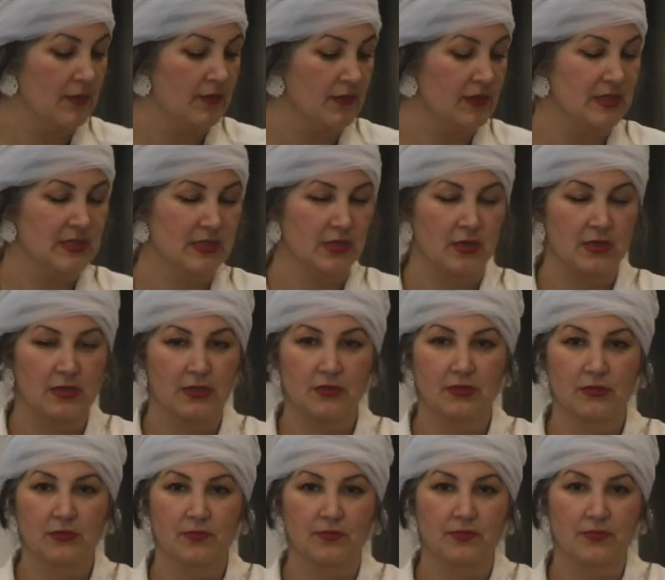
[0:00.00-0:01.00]
These are the
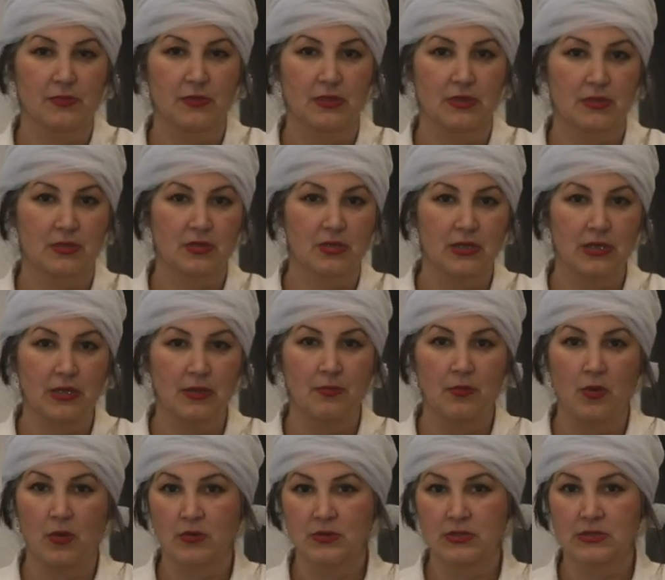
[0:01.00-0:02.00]
3
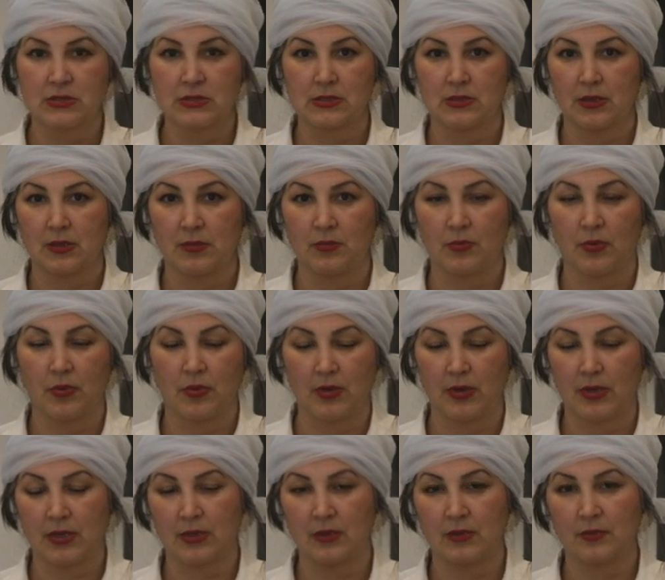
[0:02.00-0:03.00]
most
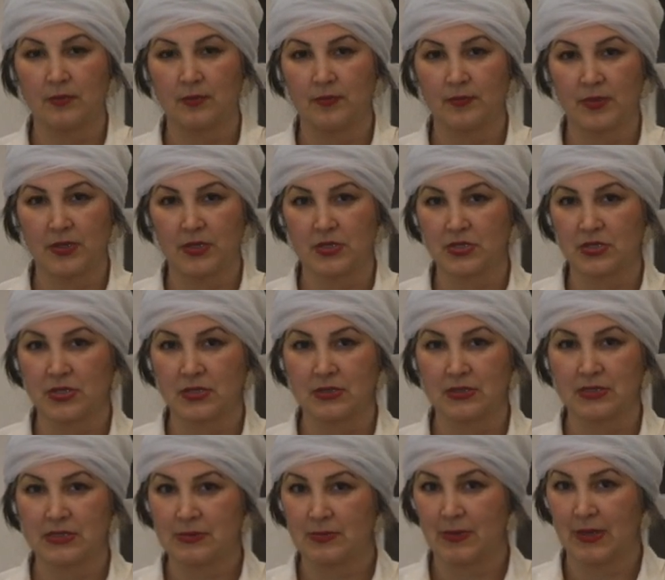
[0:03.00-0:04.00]
important
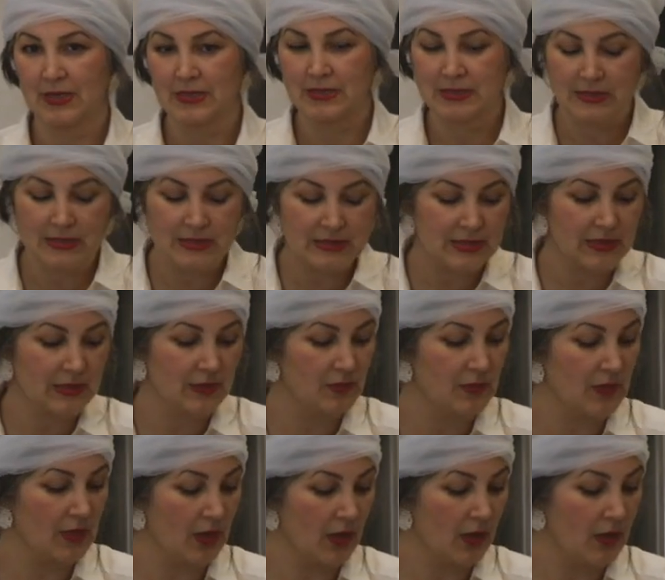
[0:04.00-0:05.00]
Persian spices that
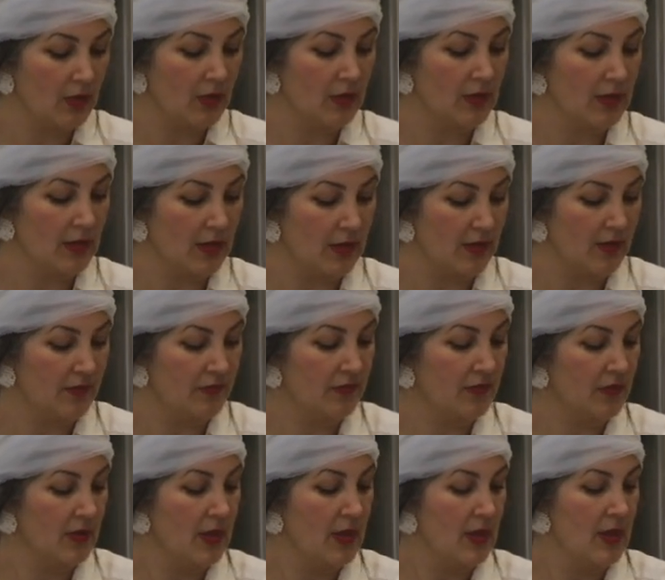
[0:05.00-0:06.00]
we all love,
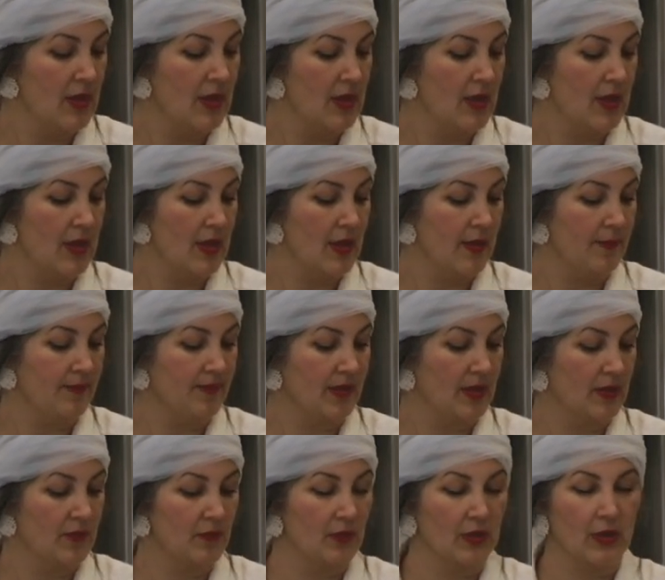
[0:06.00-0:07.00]

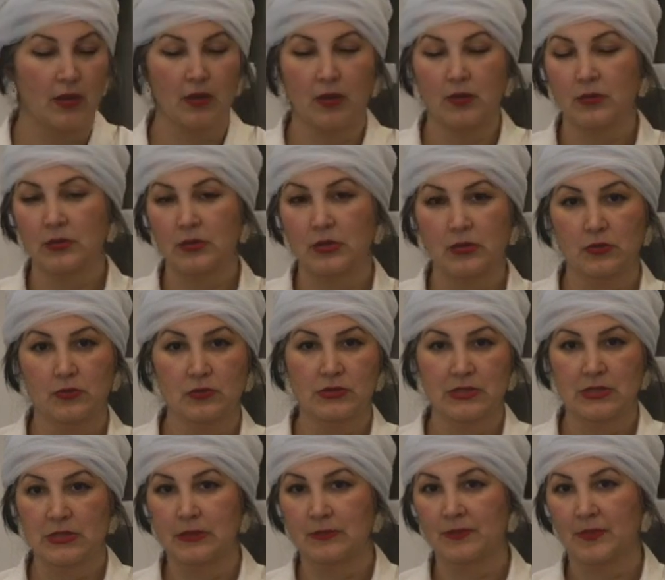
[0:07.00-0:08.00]
and we all
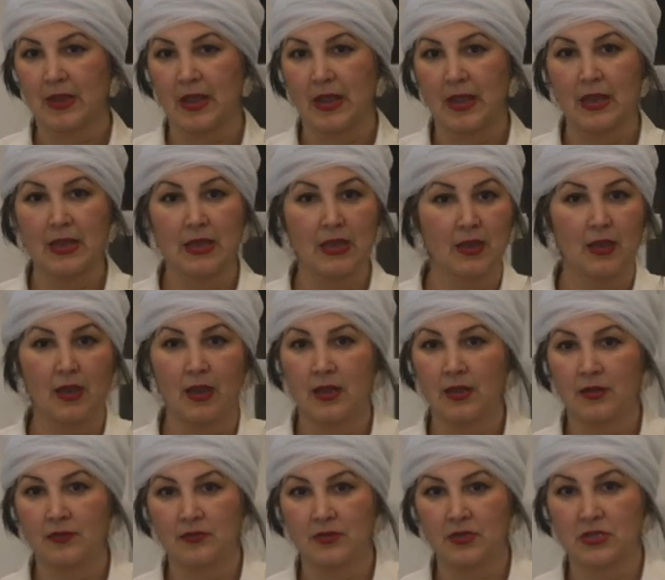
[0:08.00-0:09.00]
use in any
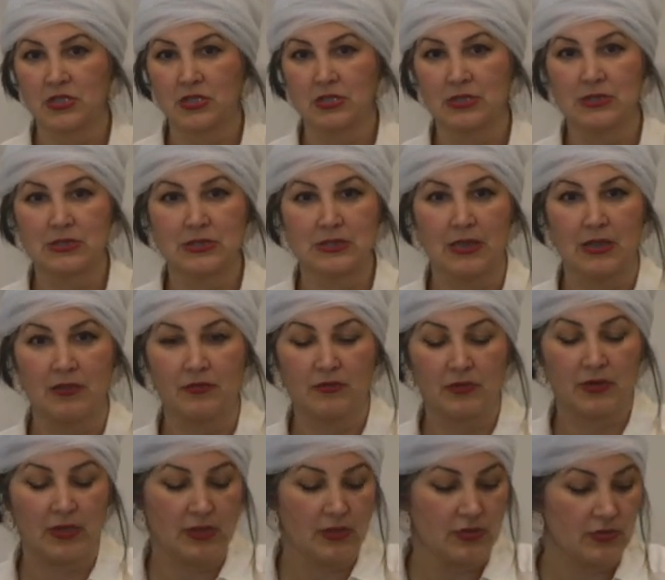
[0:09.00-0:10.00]
kind of dishes,
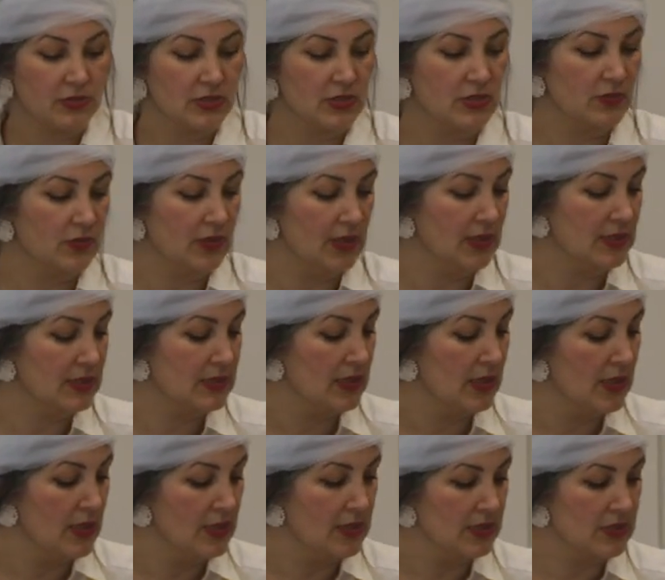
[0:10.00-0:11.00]
savory or sweet.
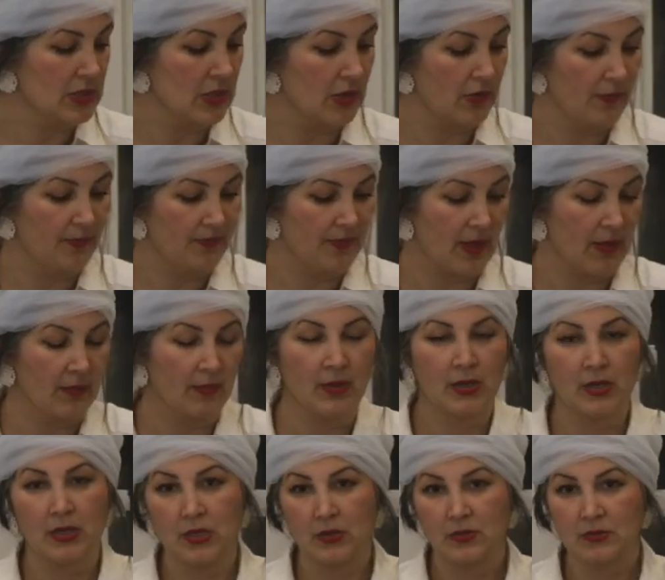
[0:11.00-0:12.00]
So I'm
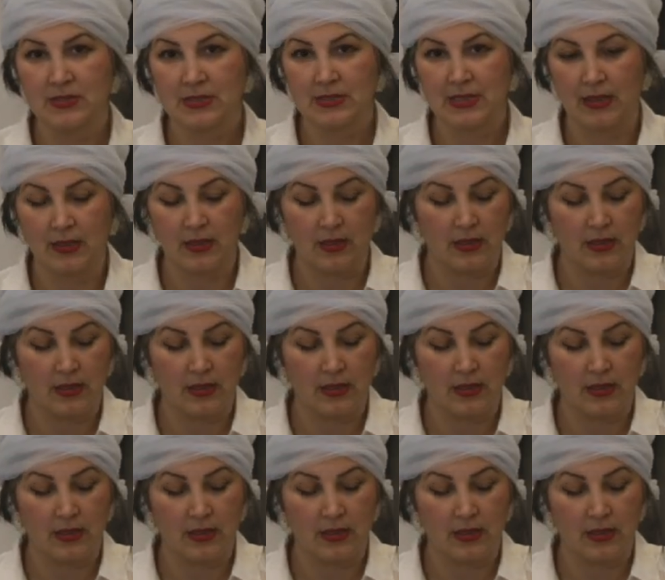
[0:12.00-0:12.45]
going to use